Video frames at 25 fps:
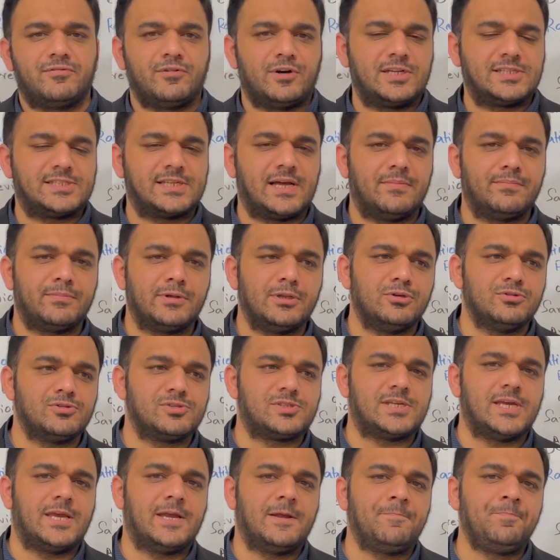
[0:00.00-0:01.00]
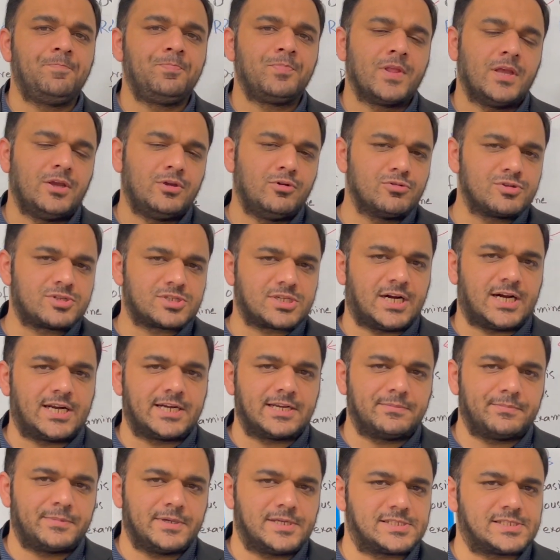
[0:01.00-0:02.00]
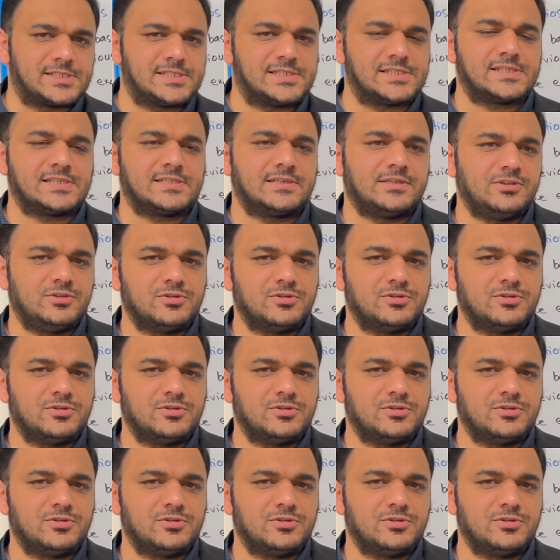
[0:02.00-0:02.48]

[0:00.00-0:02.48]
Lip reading: For example, you say you start a business,